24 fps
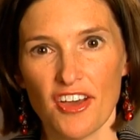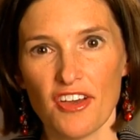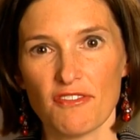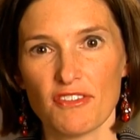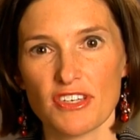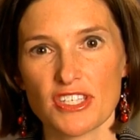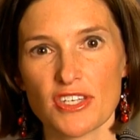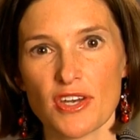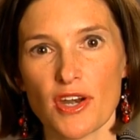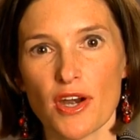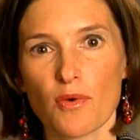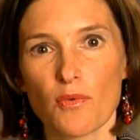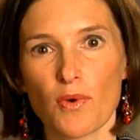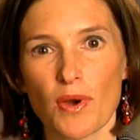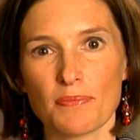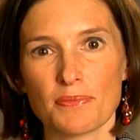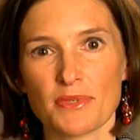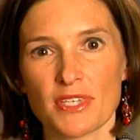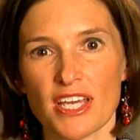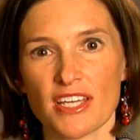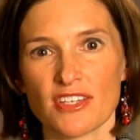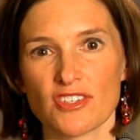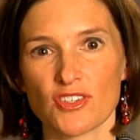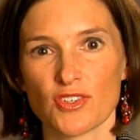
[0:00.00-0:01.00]
Visit our
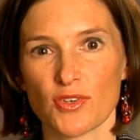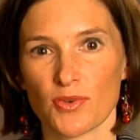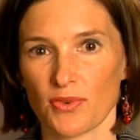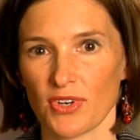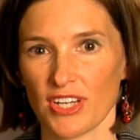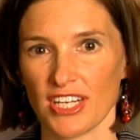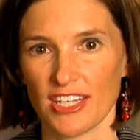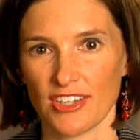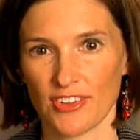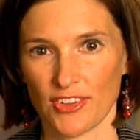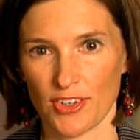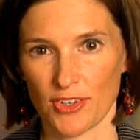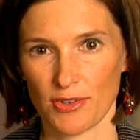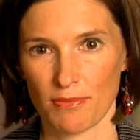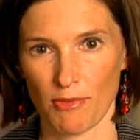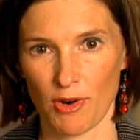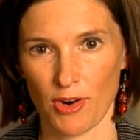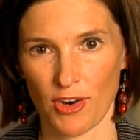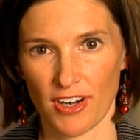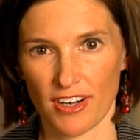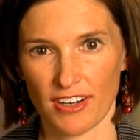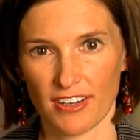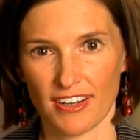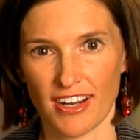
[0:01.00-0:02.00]
websites to read and learn
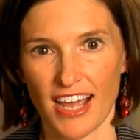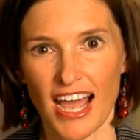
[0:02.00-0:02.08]
more.